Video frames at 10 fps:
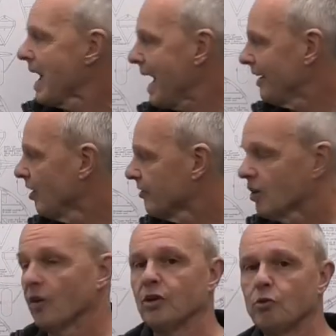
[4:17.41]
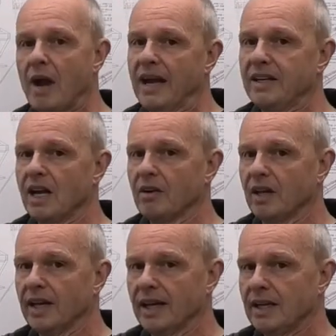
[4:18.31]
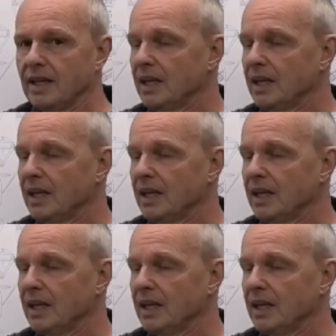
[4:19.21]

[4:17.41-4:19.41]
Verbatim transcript: and I've got the radio gear.